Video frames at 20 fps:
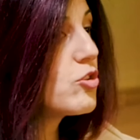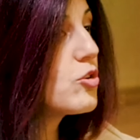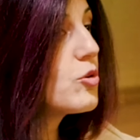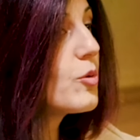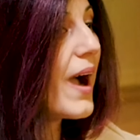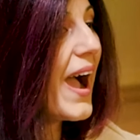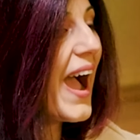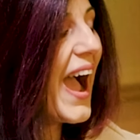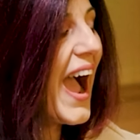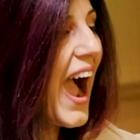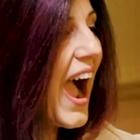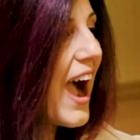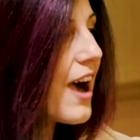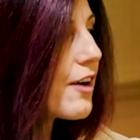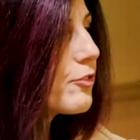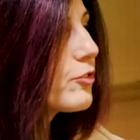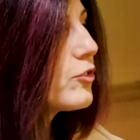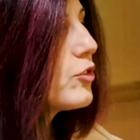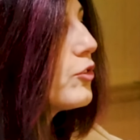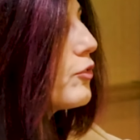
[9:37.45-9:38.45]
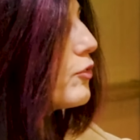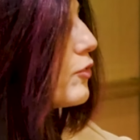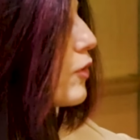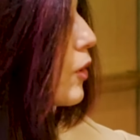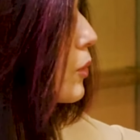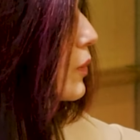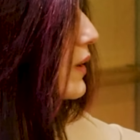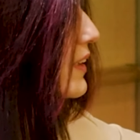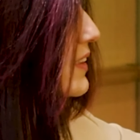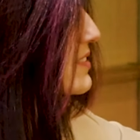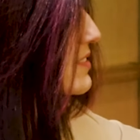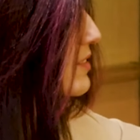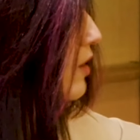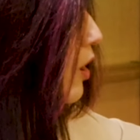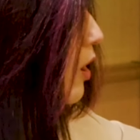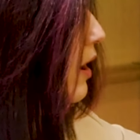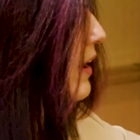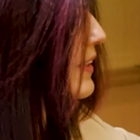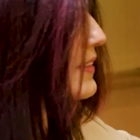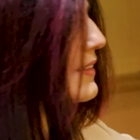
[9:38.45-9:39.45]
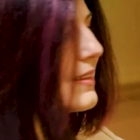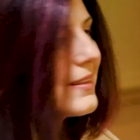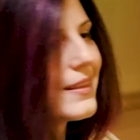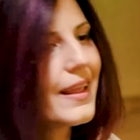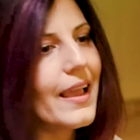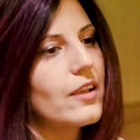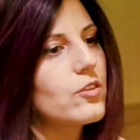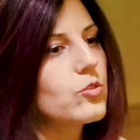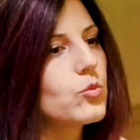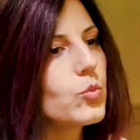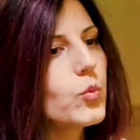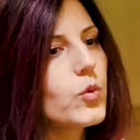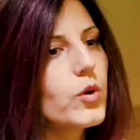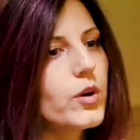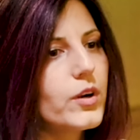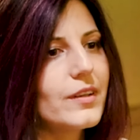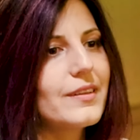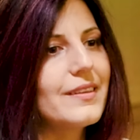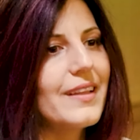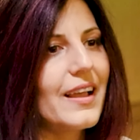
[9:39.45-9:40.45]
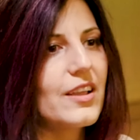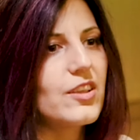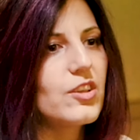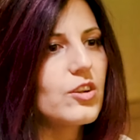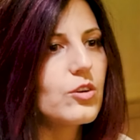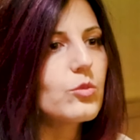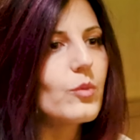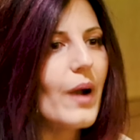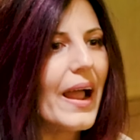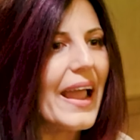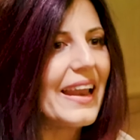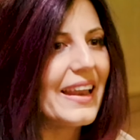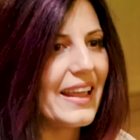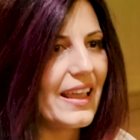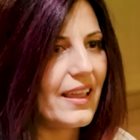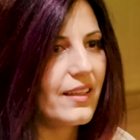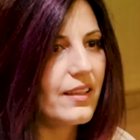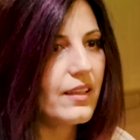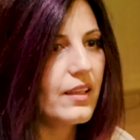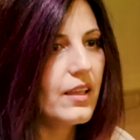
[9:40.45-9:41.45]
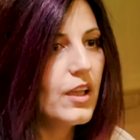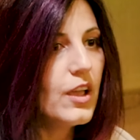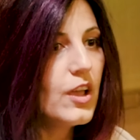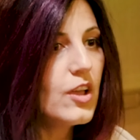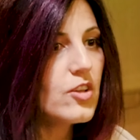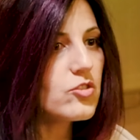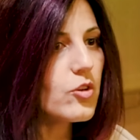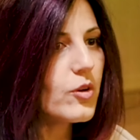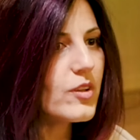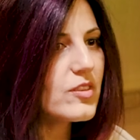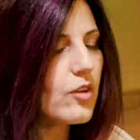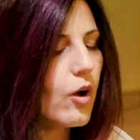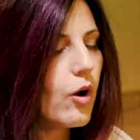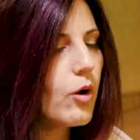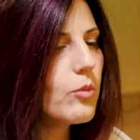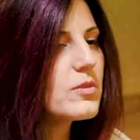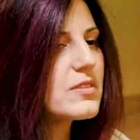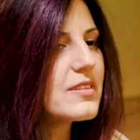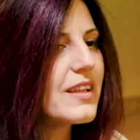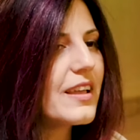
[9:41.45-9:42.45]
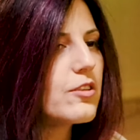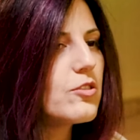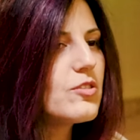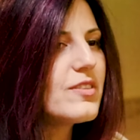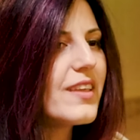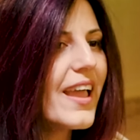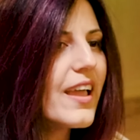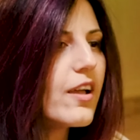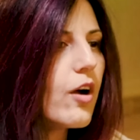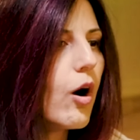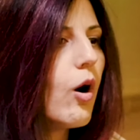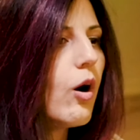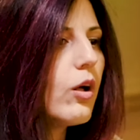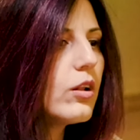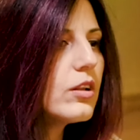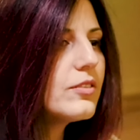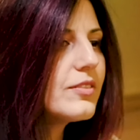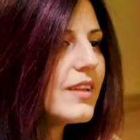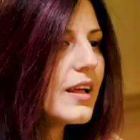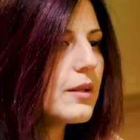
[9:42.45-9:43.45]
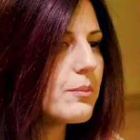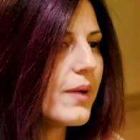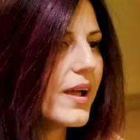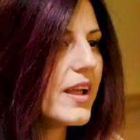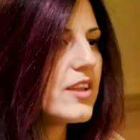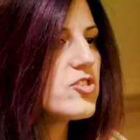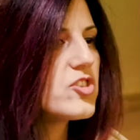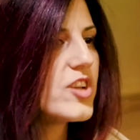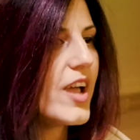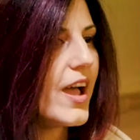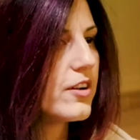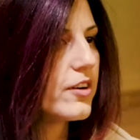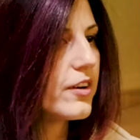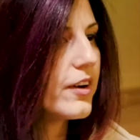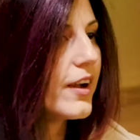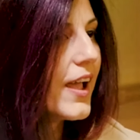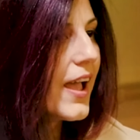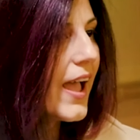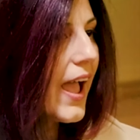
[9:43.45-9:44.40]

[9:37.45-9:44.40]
you have to focus on the next word that you're writing. So it's almost like you take all of that mind chatter